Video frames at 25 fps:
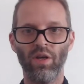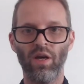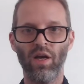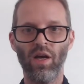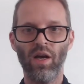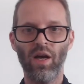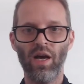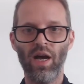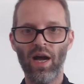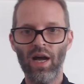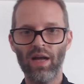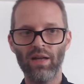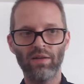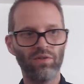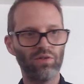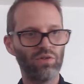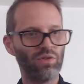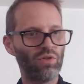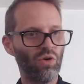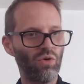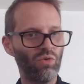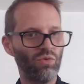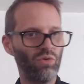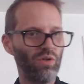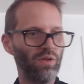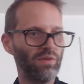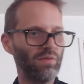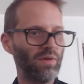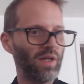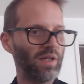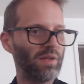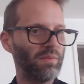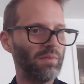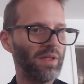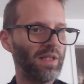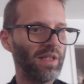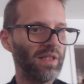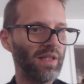I totally
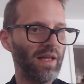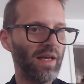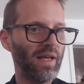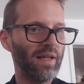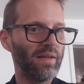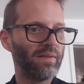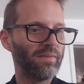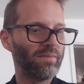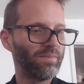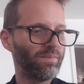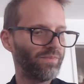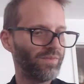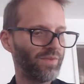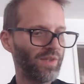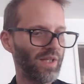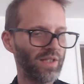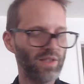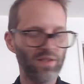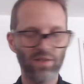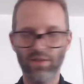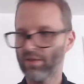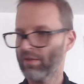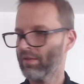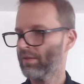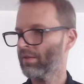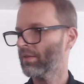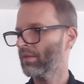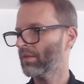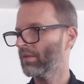recommend that. That's